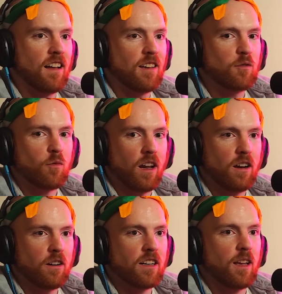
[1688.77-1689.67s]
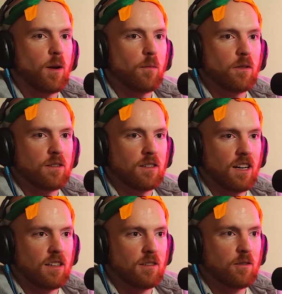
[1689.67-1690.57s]
told his writer came up with a
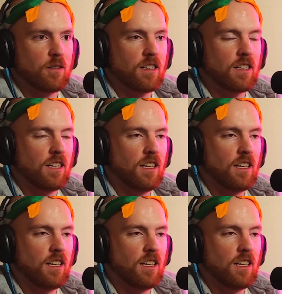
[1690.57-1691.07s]
second story.